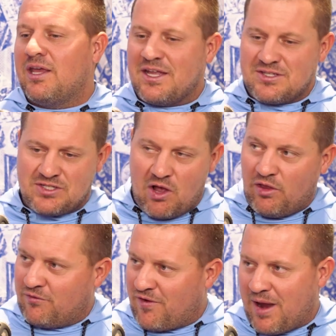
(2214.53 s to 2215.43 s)

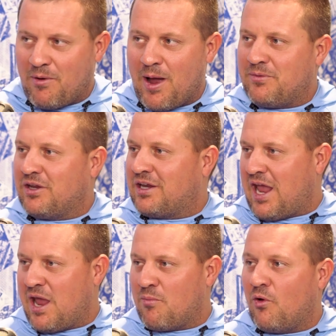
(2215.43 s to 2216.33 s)
installing fiber optic
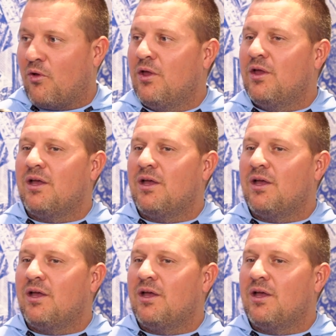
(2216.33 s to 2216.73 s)
cable.